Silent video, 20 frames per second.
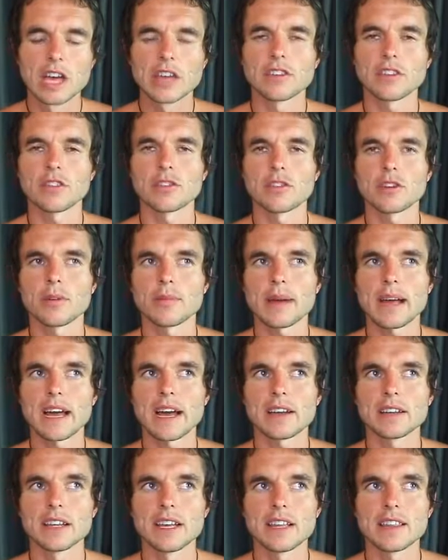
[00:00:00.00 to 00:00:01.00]
So it's all
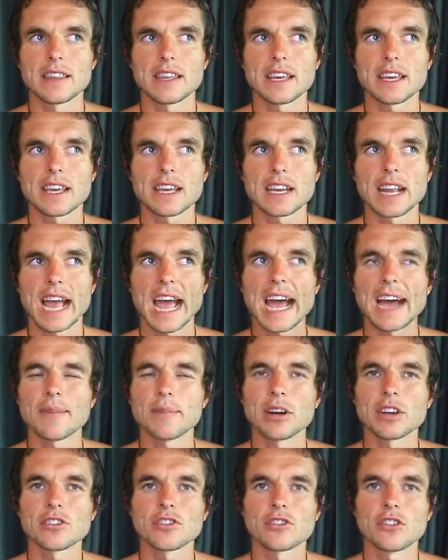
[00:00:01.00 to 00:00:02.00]
about thinking, how
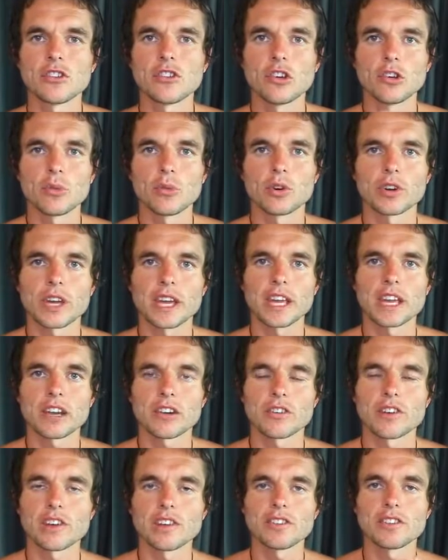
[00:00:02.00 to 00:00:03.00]
much do you want to
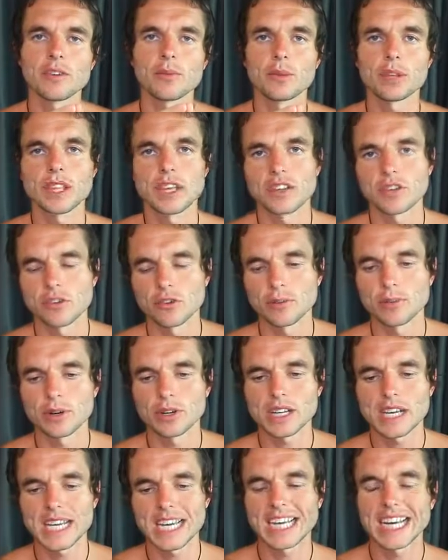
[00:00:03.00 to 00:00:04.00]
increase it within your
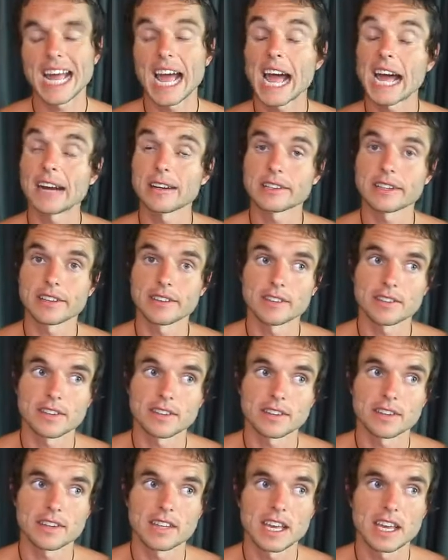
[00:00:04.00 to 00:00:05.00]
body and how
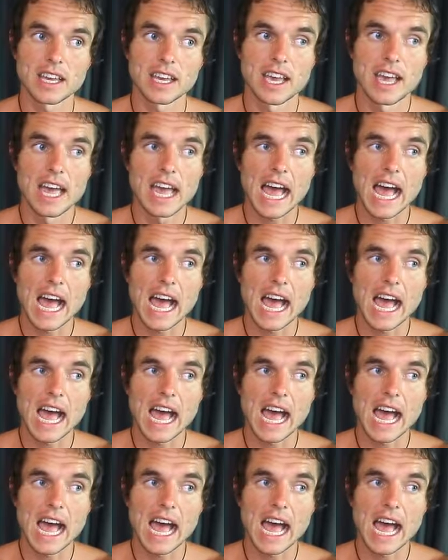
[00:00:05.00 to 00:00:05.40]
consistently?